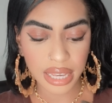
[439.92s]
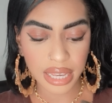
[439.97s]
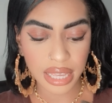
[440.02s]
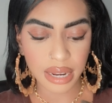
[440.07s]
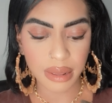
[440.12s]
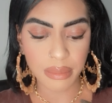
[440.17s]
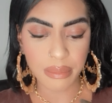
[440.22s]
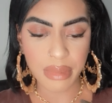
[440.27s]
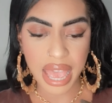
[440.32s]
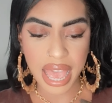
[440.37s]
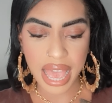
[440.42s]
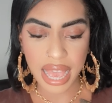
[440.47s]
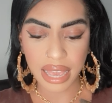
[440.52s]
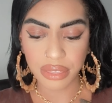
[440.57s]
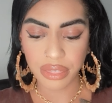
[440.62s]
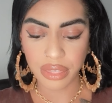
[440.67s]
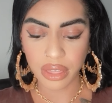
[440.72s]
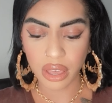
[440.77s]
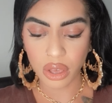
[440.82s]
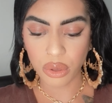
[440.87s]
to get it
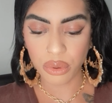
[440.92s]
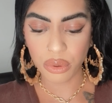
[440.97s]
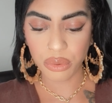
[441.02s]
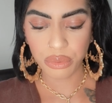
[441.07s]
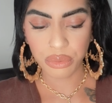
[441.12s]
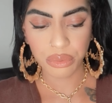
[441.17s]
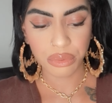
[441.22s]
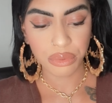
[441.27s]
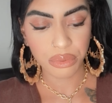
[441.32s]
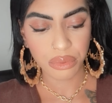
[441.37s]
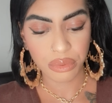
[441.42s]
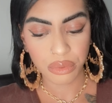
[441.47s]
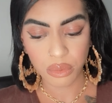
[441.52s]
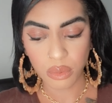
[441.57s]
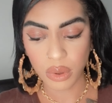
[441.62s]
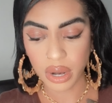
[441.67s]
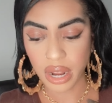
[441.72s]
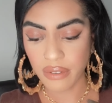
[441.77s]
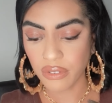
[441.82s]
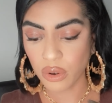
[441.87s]
back, though.
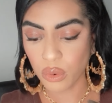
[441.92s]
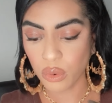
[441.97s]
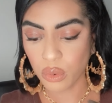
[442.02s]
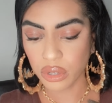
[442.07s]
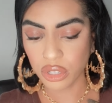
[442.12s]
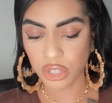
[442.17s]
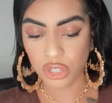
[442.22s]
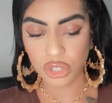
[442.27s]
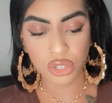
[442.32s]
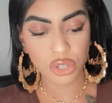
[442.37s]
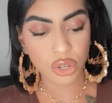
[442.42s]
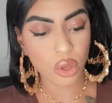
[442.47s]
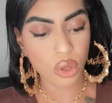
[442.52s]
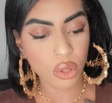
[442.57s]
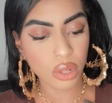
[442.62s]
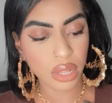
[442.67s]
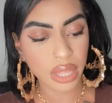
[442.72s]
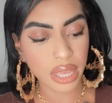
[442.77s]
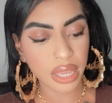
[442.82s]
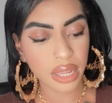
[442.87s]
Whatever was
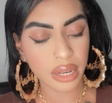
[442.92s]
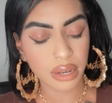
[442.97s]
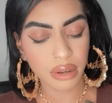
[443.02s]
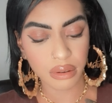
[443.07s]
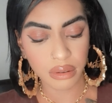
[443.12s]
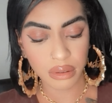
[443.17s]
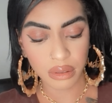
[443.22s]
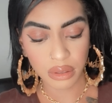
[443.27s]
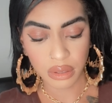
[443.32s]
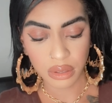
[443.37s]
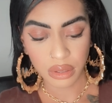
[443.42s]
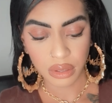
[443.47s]
stolen.